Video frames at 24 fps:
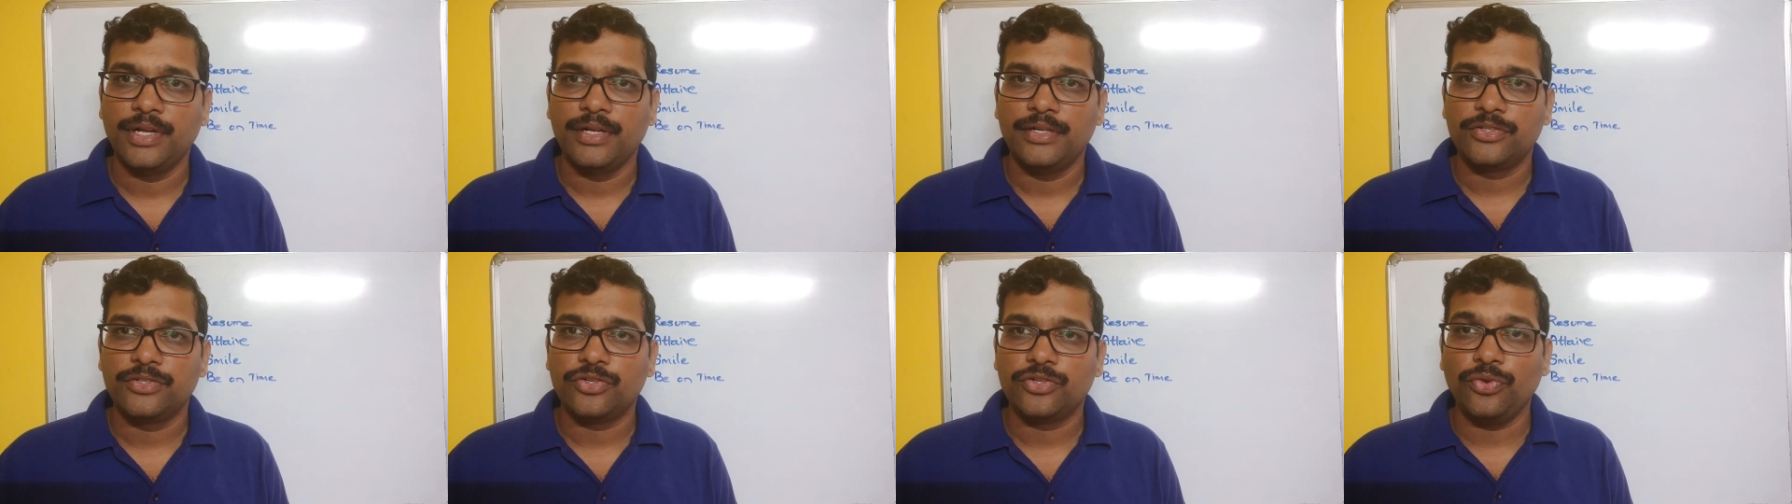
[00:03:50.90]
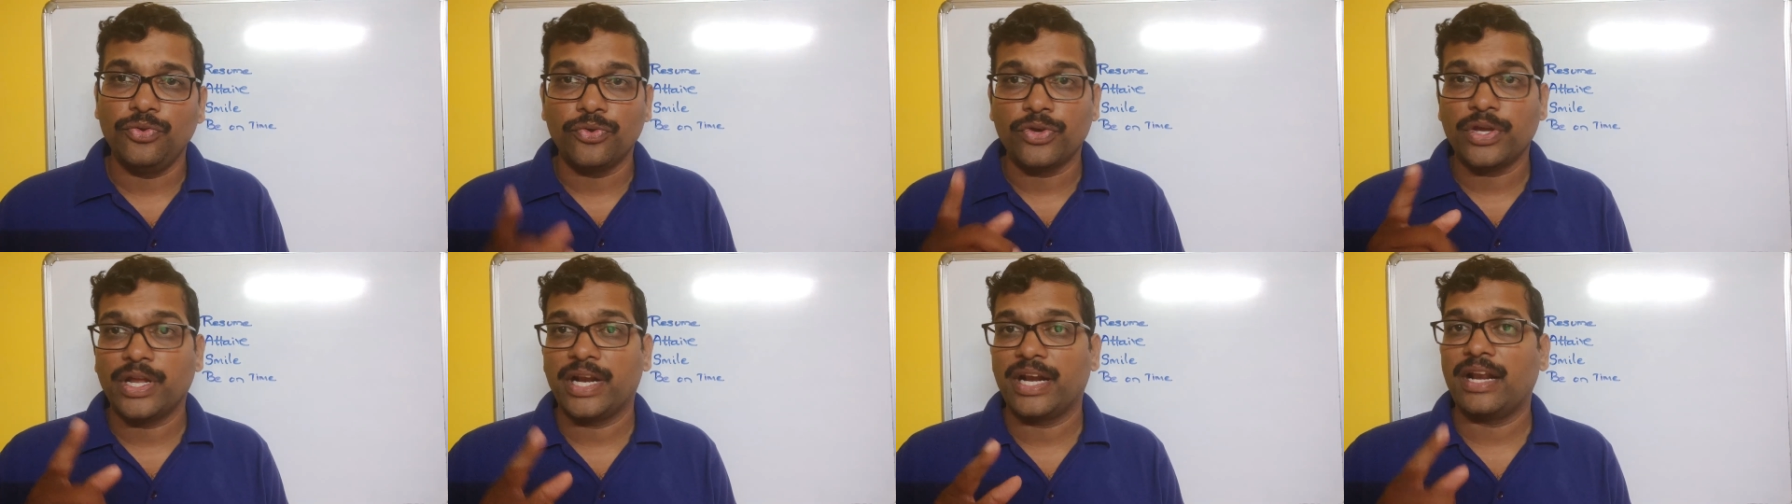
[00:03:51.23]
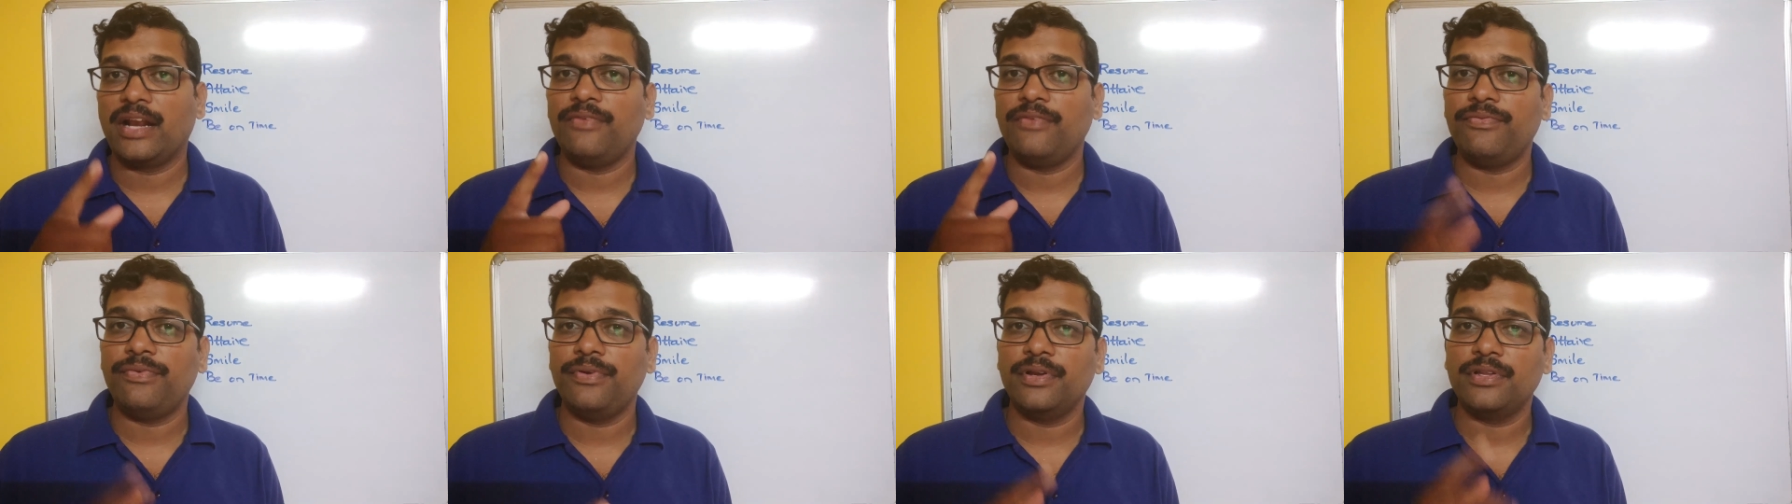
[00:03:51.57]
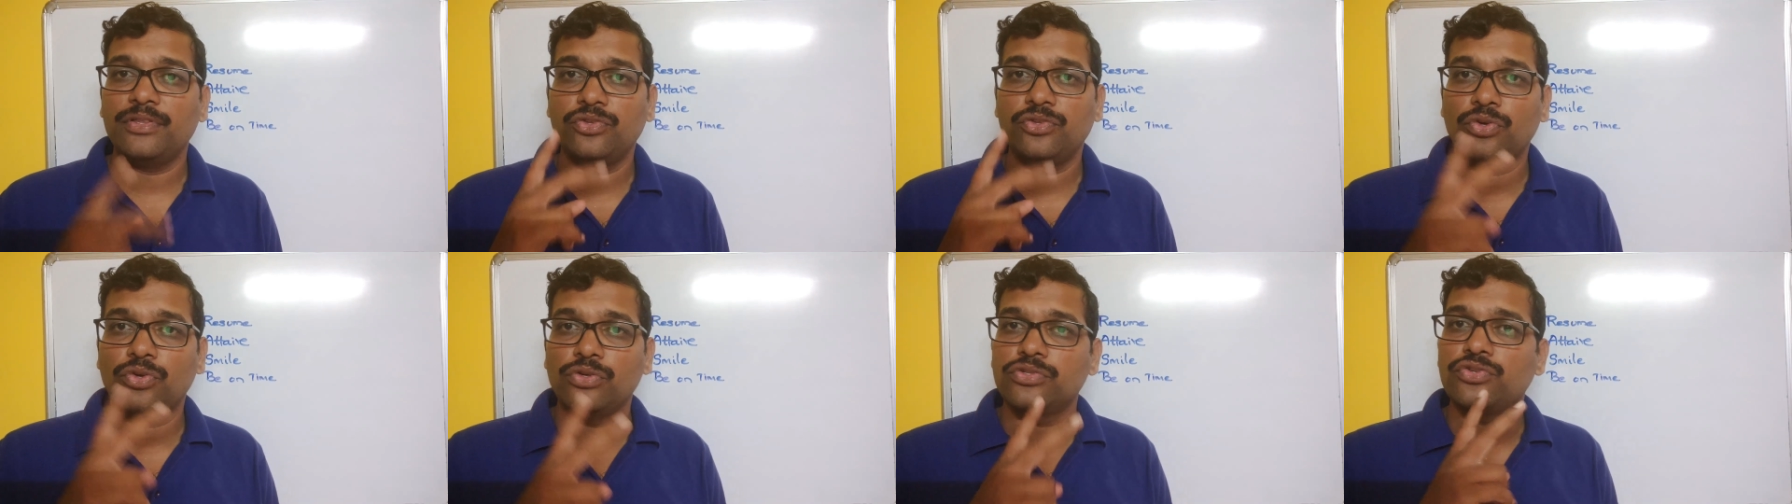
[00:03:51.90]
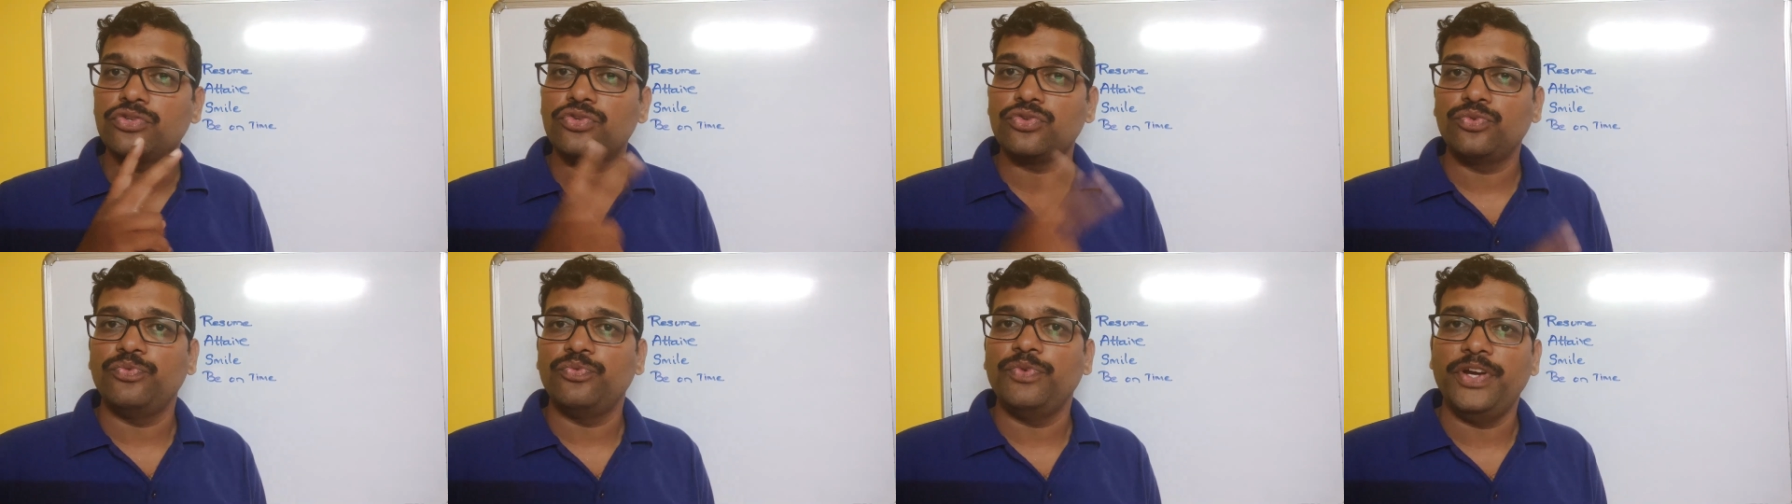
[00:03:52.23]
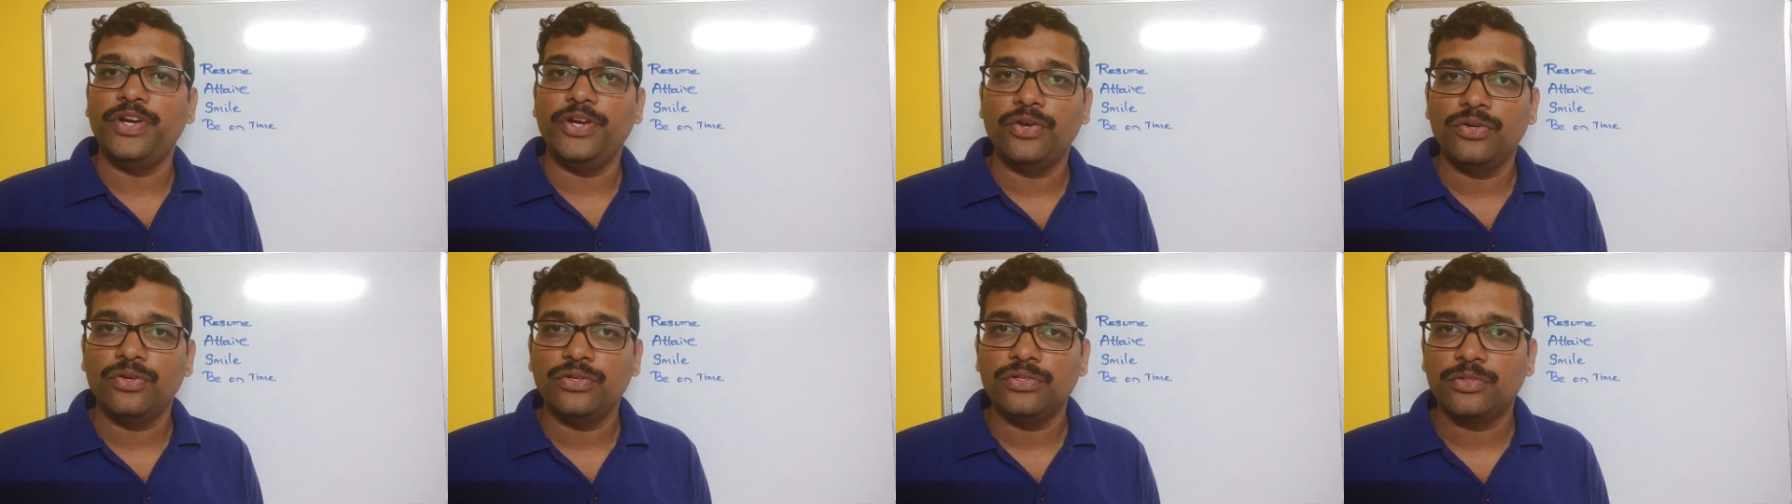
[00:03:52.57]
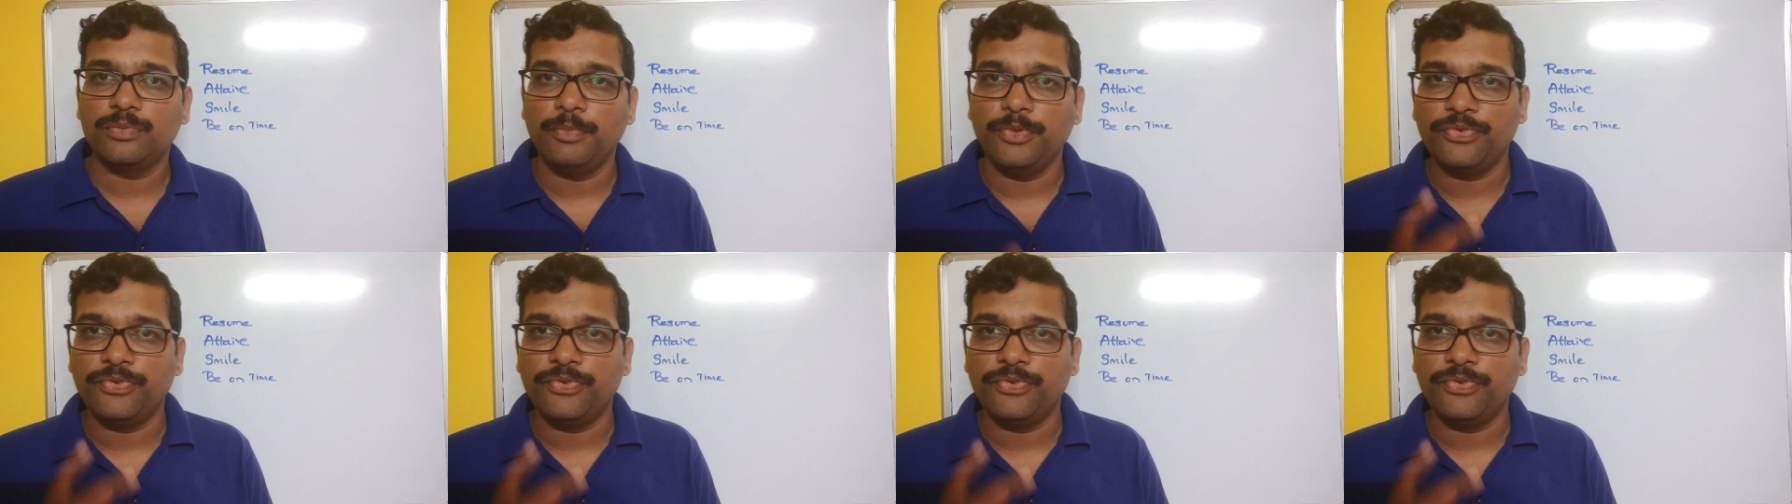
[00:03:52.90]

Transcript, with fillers: So you can refer those 2 videos